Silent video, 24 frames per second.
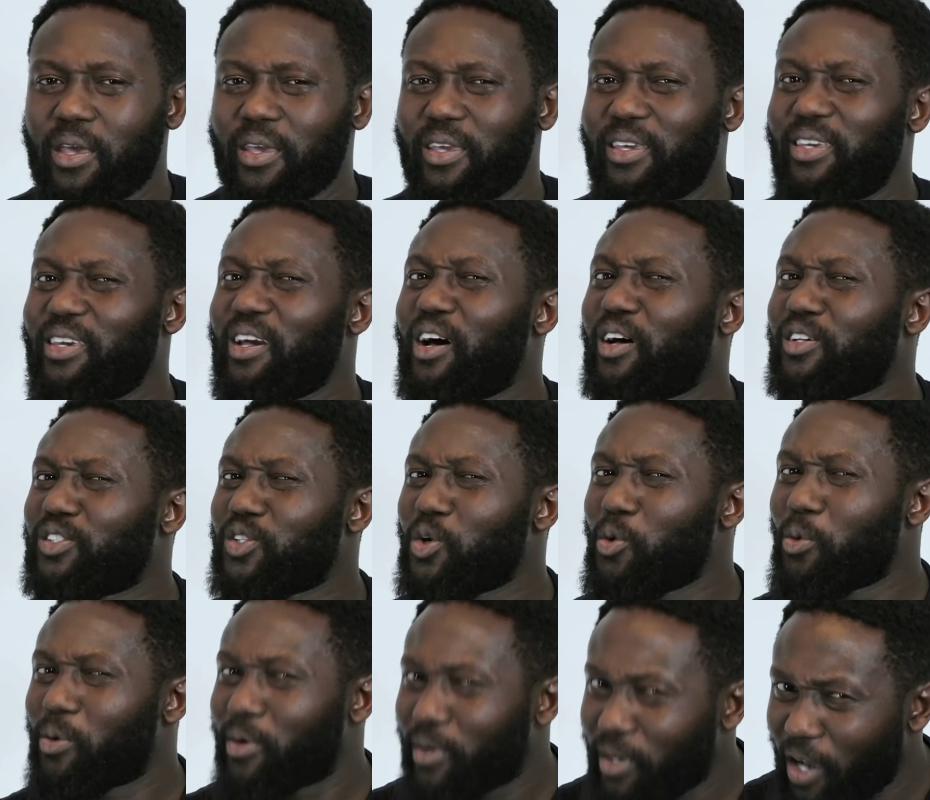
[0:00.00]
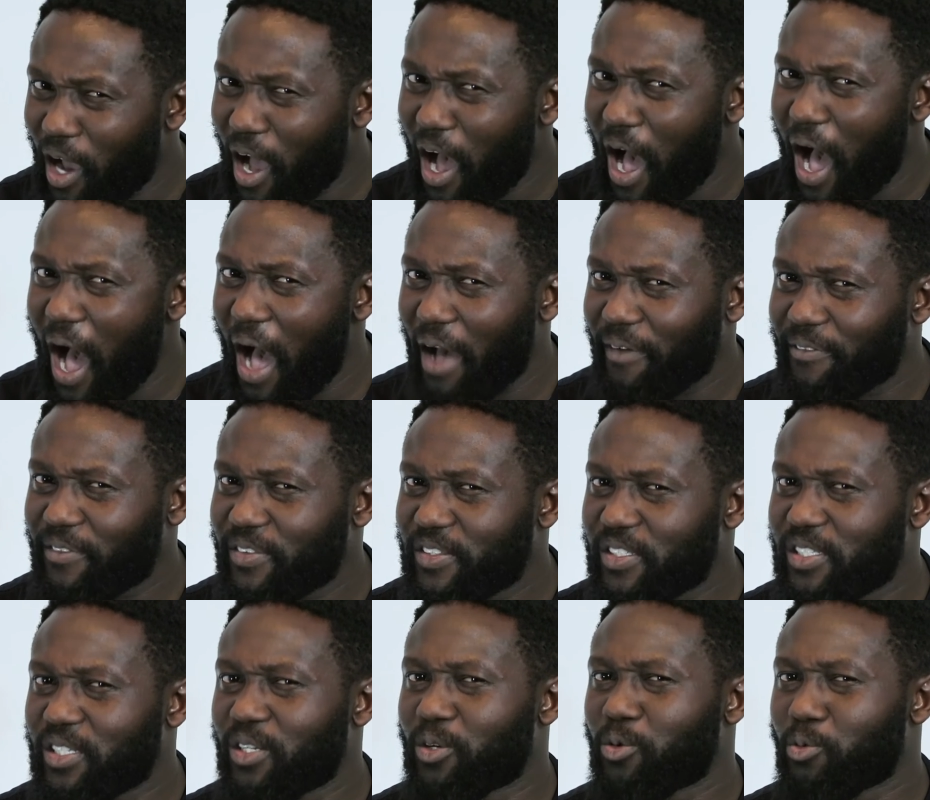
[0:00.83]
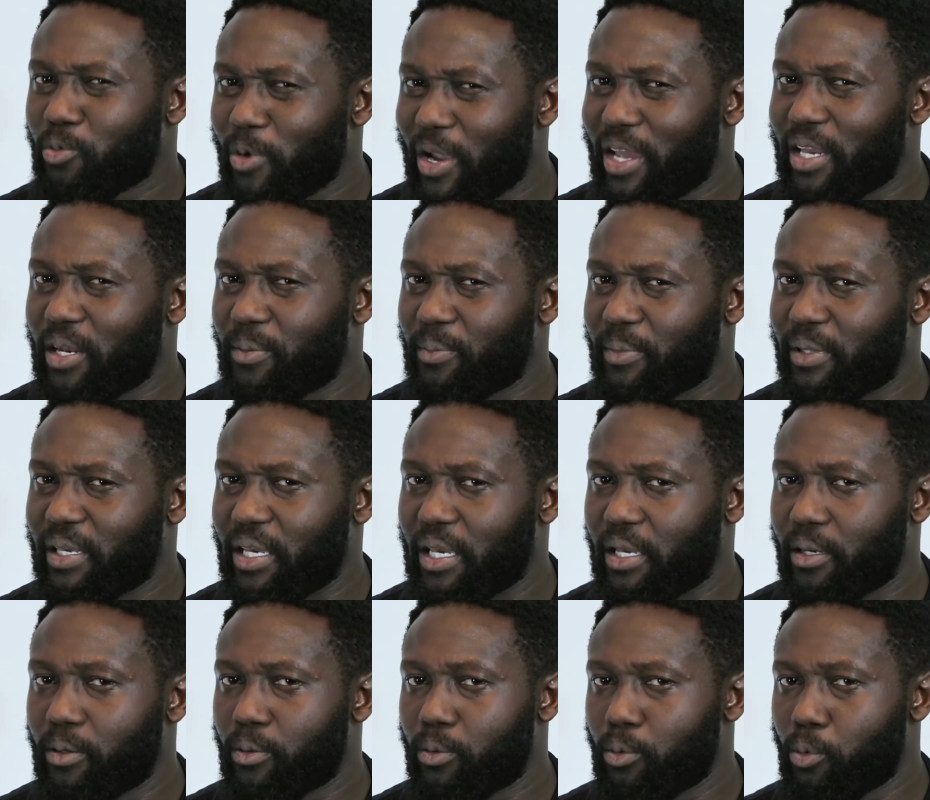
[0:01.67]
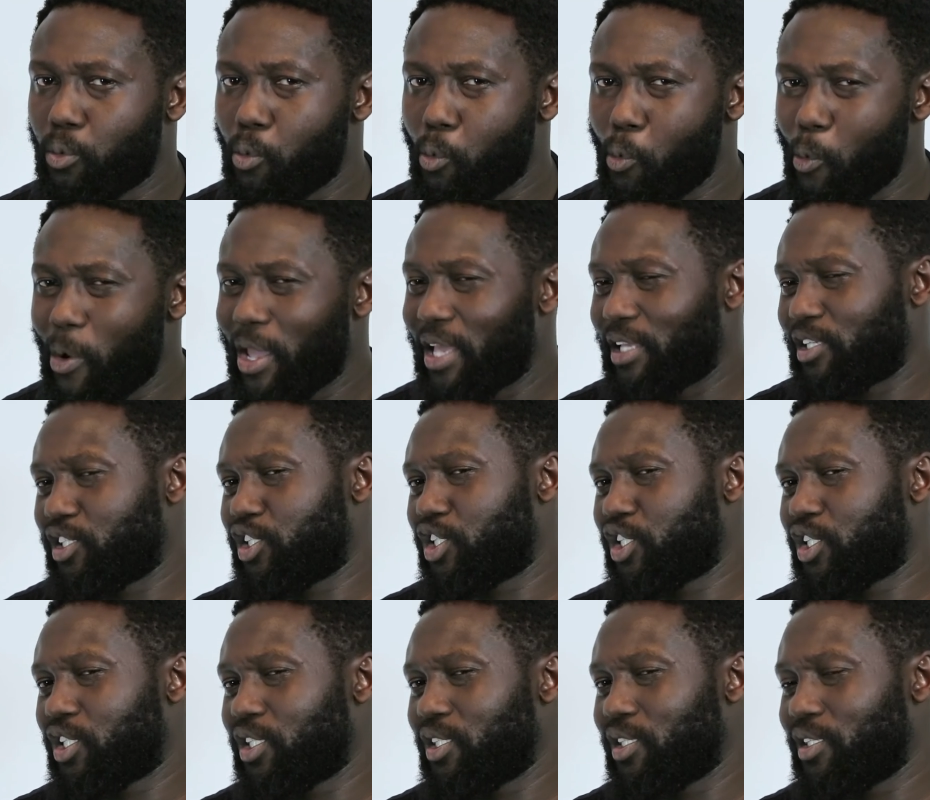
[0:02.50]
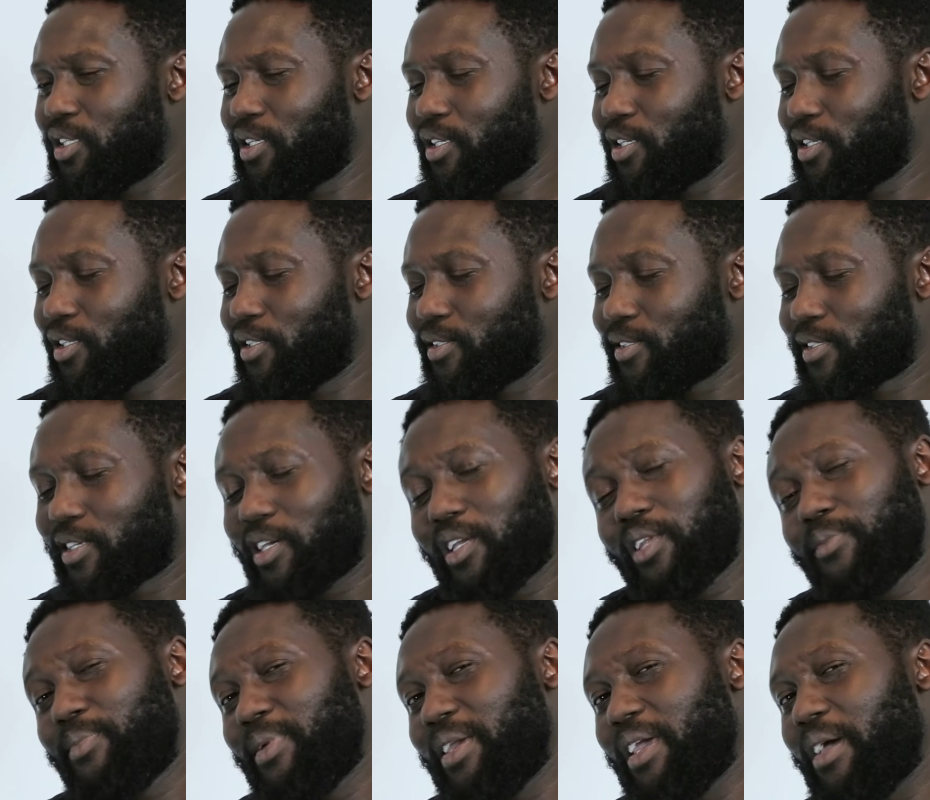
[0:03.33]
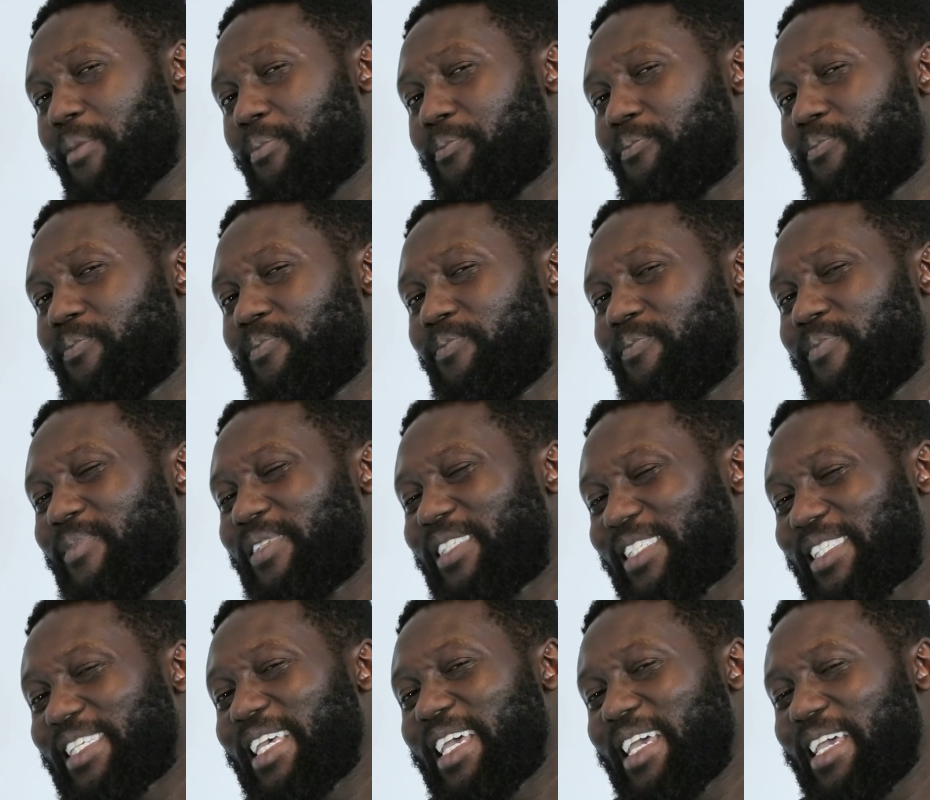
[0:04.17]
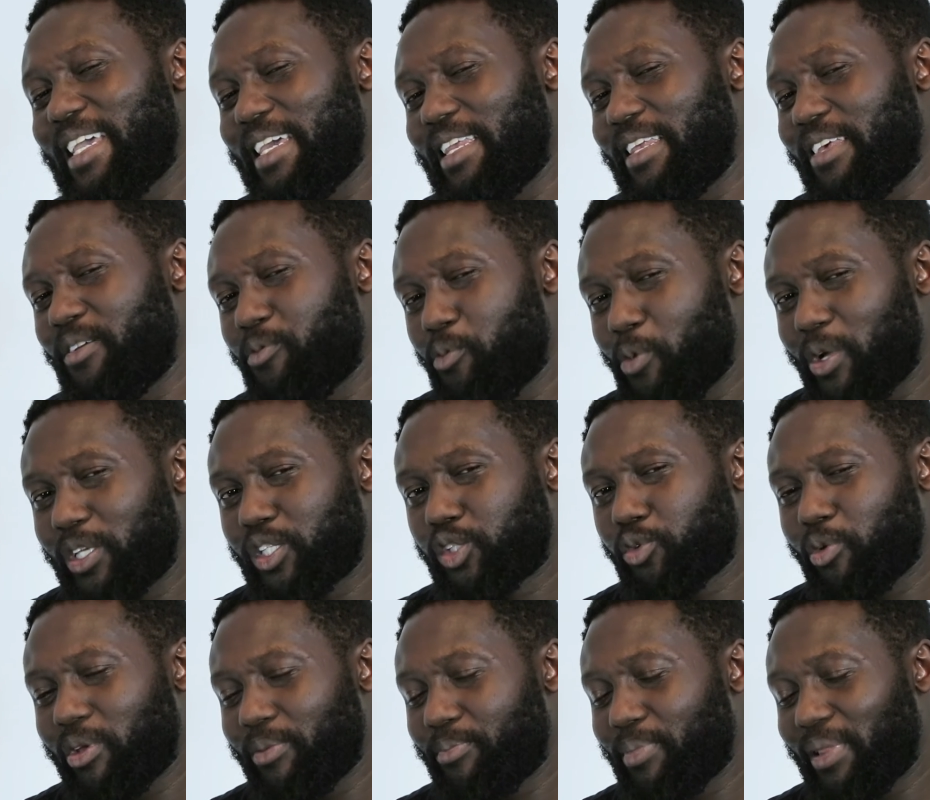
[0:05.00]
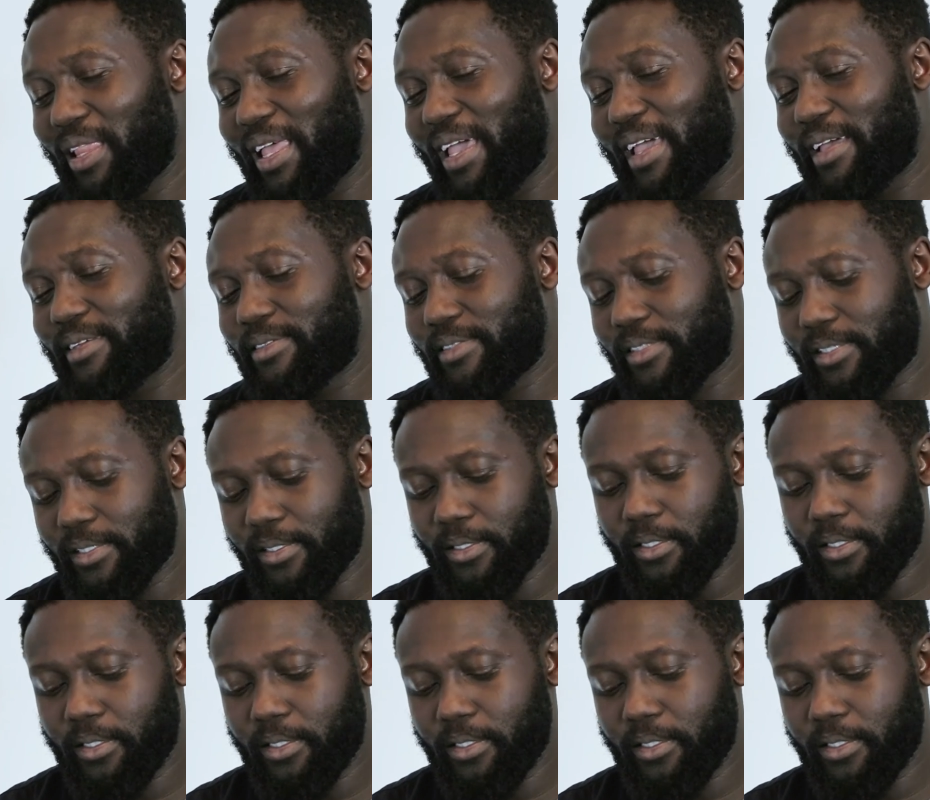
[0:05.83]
He also coughs randomly, which is going to be a seed in which we plant.